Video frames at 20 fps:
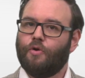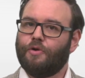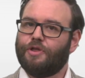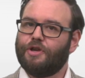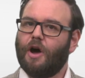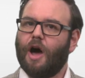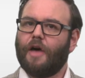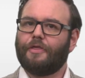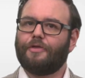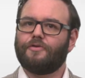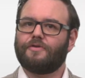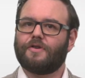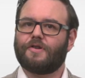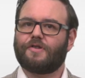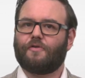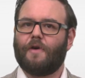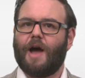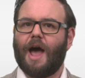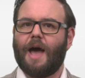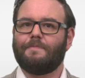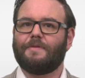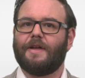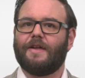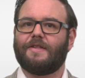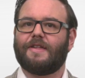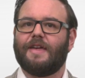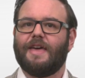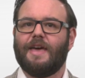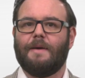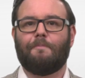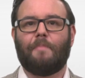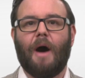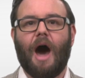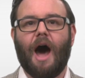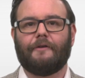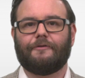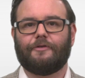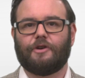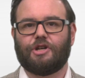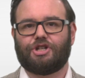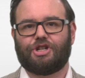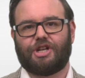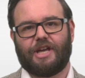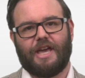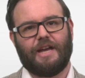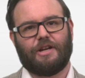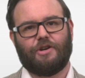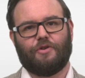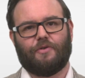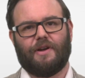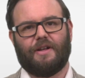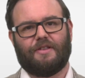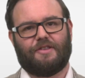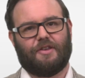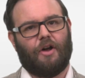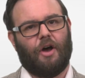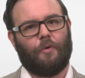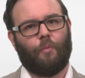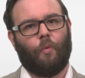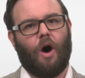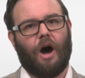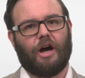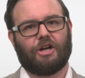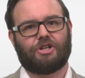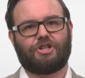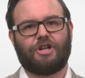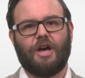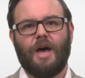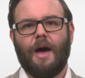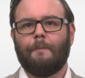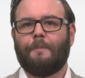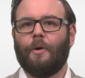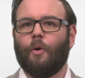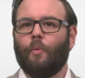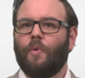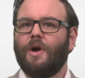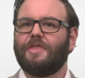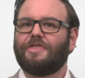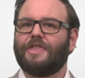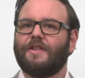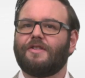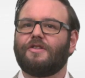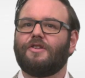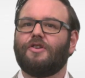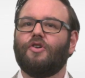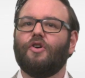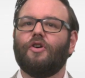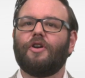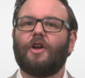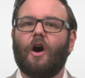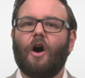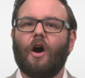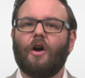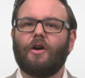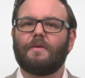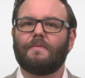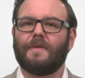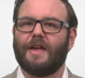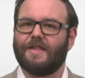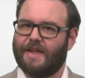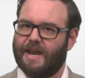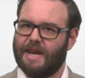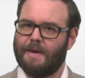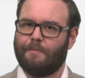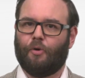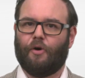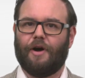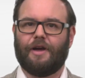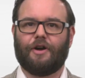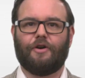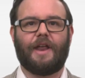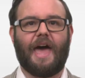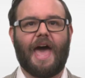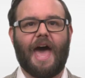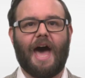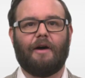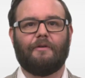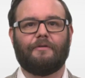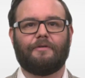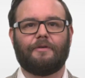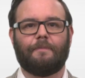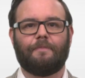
who the author described as impoverished, ignorant, and unwashed, but with as good a heart as any boy could have.